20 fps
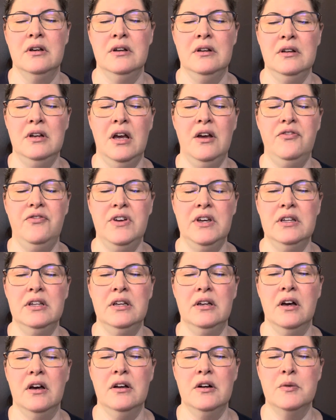not feeling
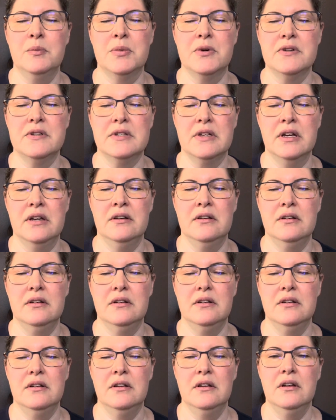100%
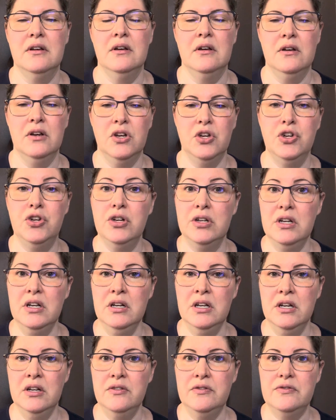good
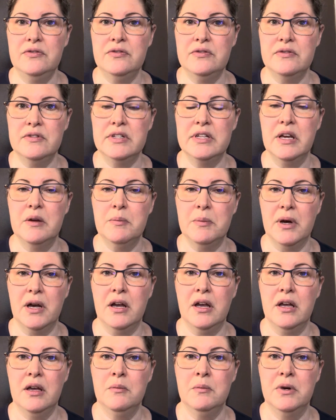enough to get
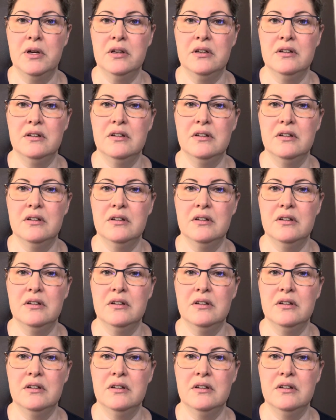by, but